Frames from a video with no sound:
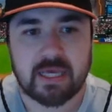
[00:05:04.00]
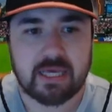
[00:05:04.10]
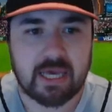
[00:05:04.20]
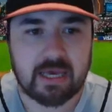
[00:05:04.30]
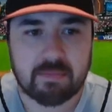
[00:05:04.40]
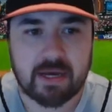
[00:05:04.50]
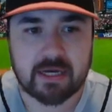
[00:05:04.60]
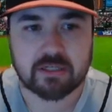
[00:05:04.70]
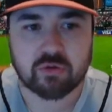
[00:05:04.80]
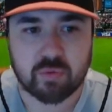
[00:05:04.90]
He came
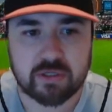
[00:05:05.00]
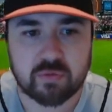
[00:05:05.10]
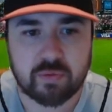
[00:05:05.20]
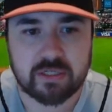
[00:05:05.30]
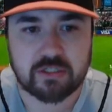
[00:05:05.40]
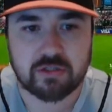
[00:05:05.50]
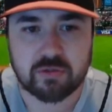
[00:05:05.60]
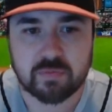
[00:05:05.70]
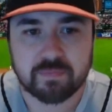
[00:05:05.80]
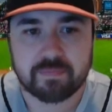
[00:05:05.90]
back in
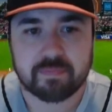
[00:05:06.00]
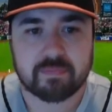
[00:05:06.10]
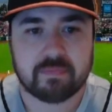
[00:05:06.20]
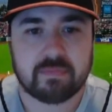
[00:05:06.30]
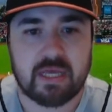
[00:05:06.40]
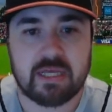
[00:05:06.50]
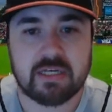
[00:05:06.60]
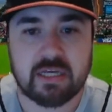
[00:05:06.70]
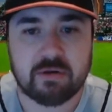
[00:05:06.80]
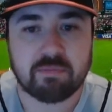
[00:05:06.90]
2022 and
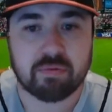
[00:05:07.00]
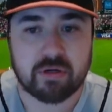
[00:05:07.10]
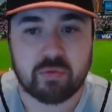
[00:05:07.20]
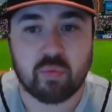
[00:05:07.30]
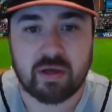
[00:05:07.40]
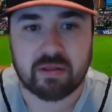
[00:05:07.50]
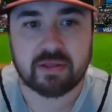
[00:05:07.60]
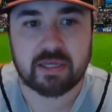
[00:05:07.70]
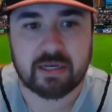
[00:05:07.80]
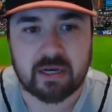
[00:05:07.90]
did pretty well
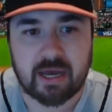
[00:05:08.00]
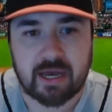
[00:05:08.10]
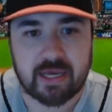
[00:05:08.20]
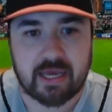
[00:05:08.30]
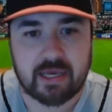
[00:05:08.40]
at high